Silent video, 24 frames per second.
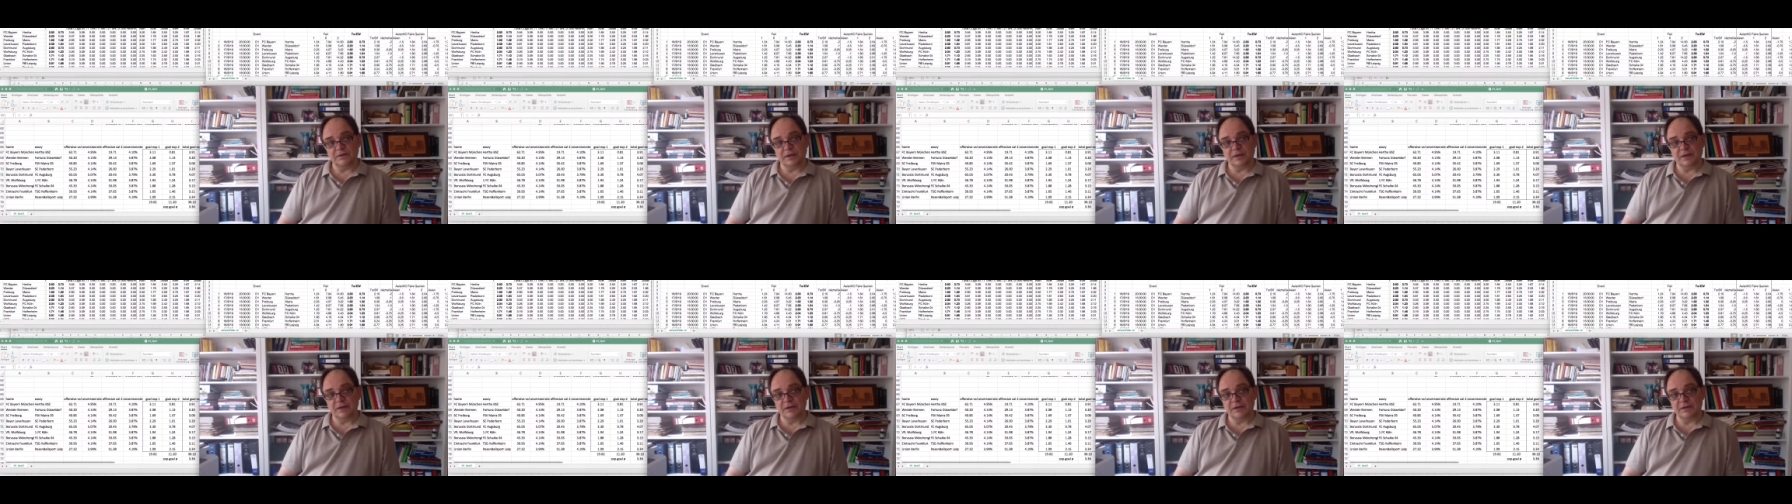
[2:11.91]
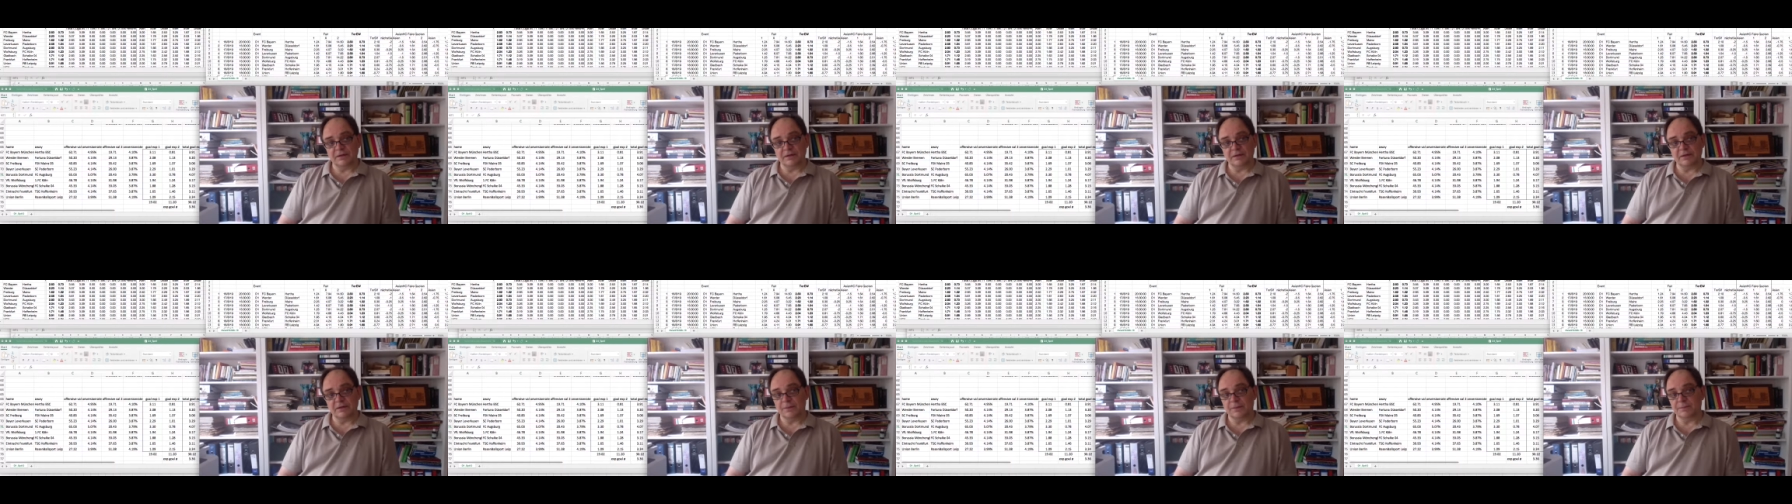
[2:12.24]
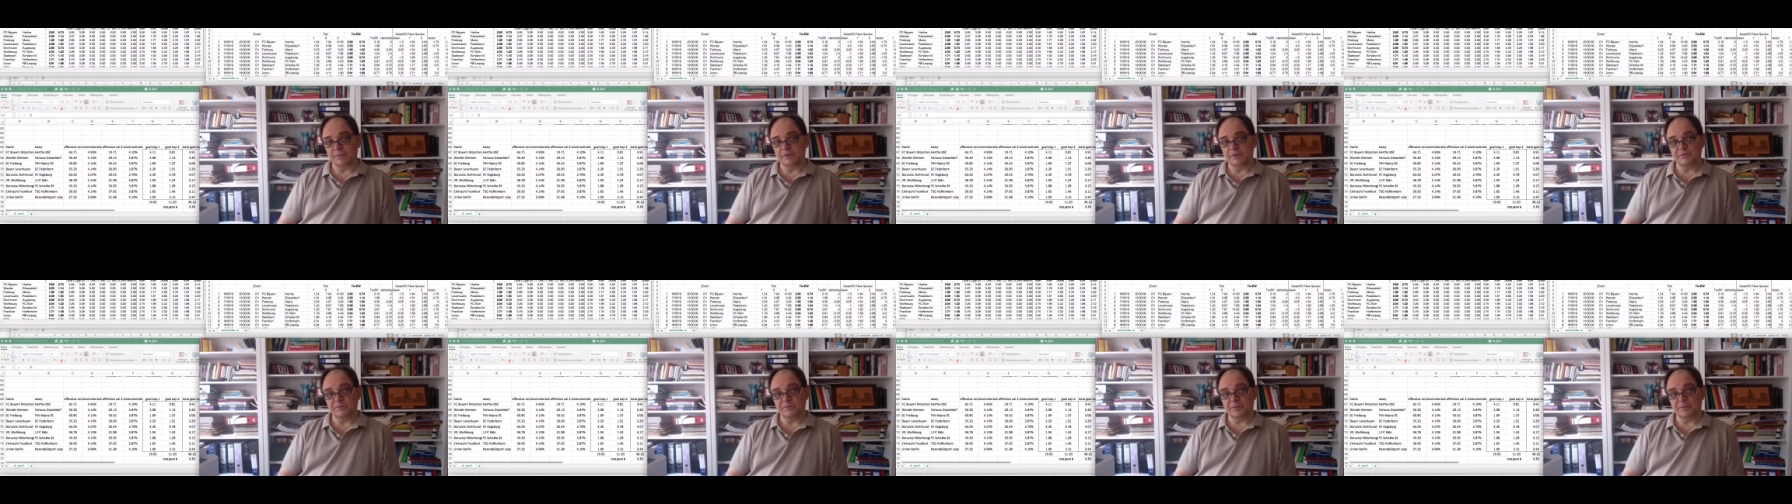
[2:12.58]
are a couple
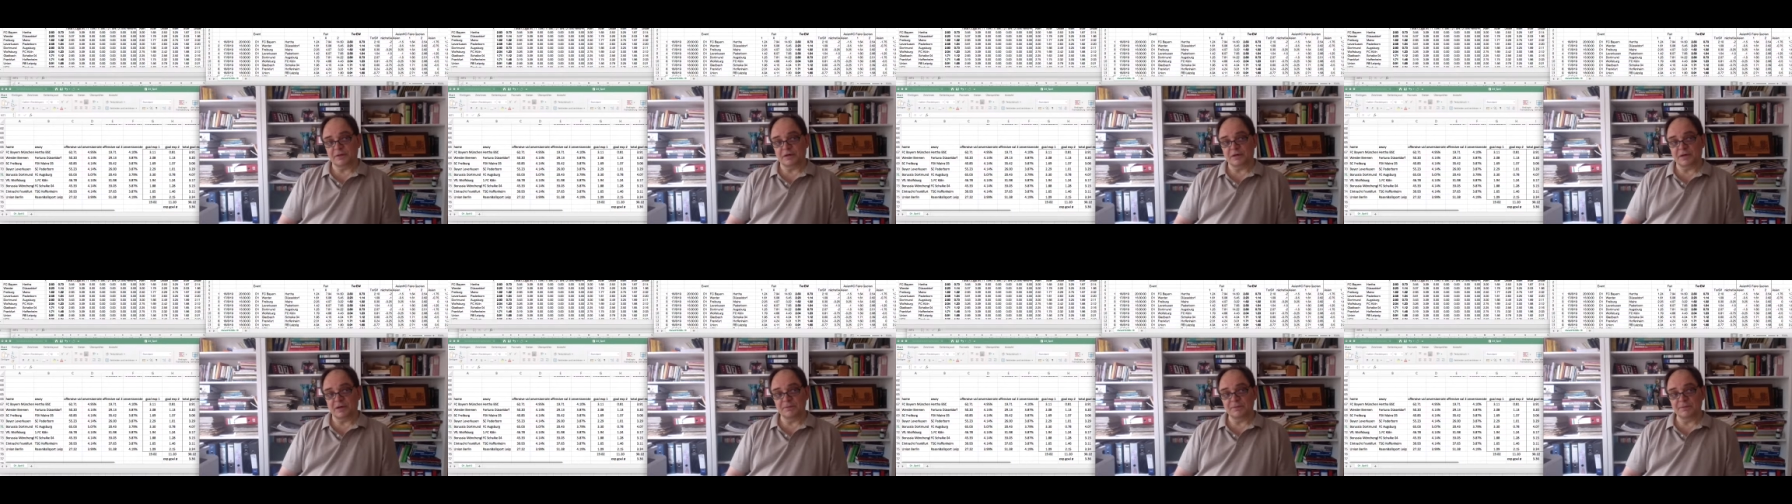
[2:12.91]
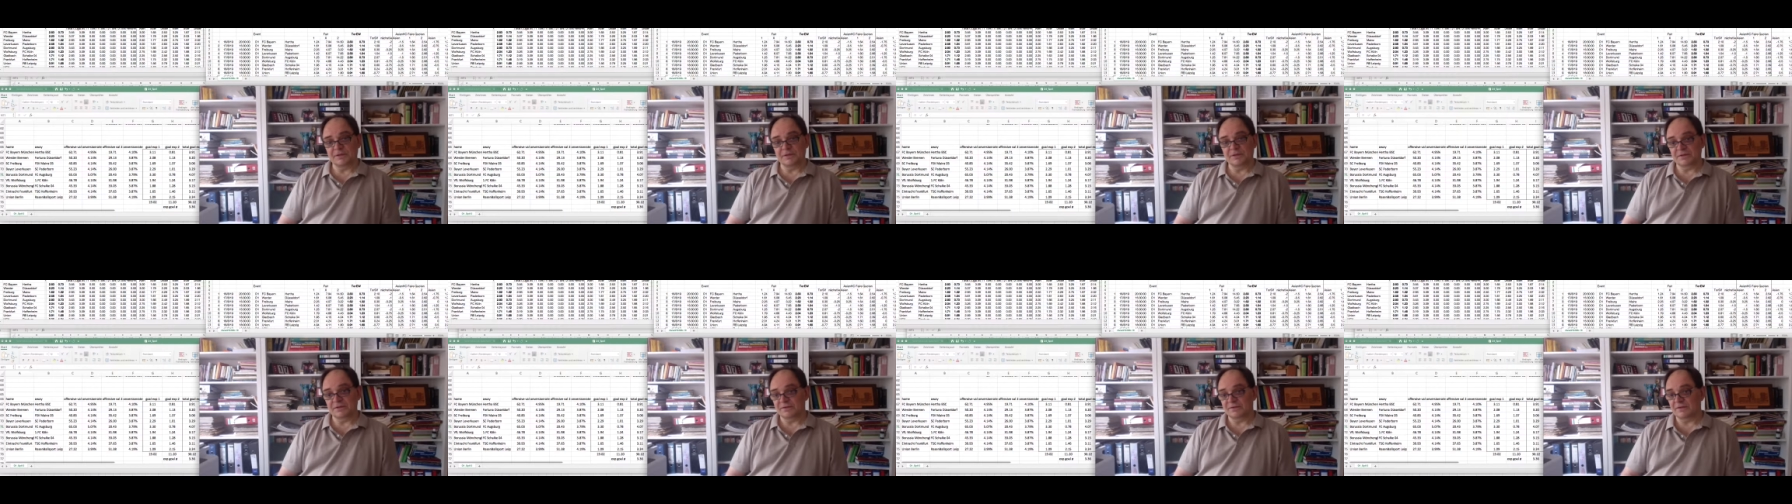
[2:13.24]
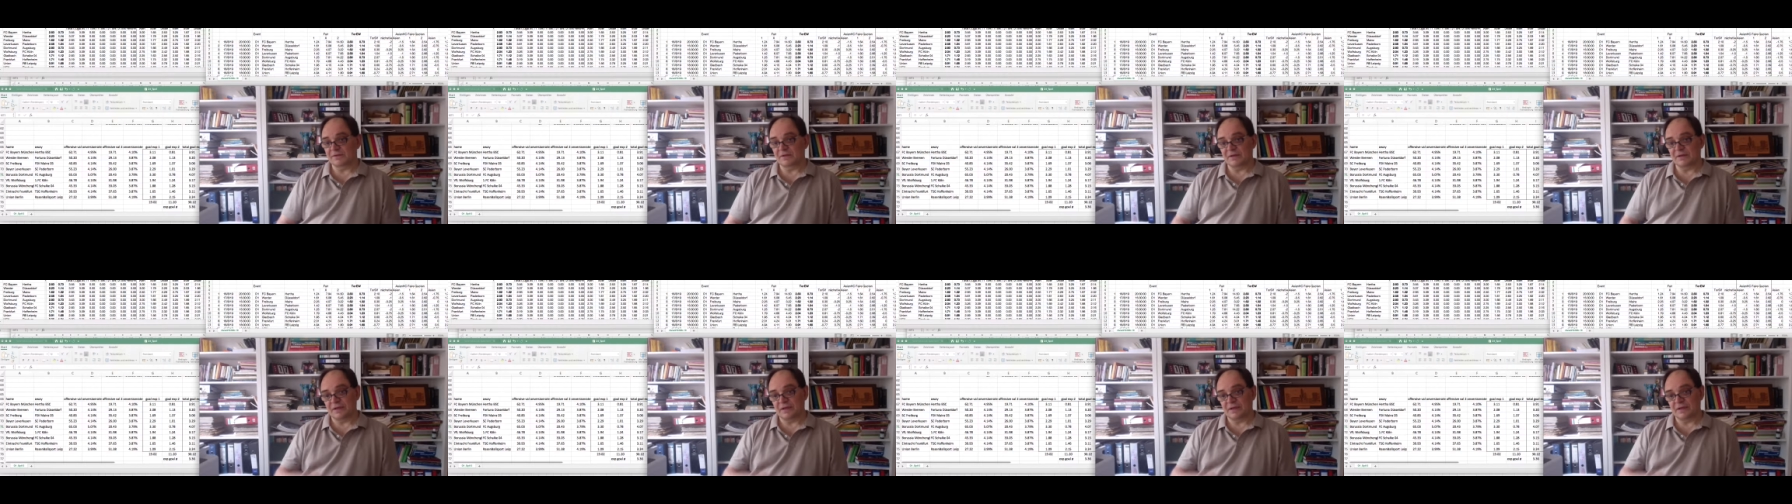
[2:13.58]
of parameters that